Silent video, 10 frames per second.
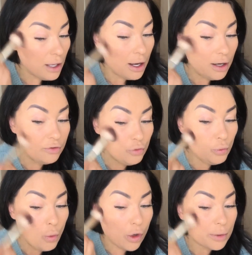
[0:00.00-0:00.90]
of
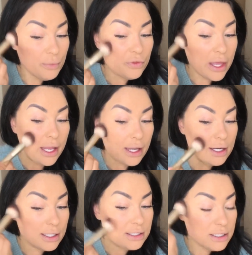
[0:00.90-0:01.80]
warmth
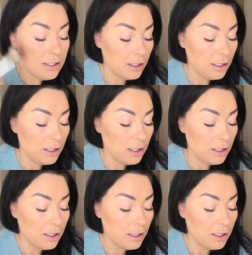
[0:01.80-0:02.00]
and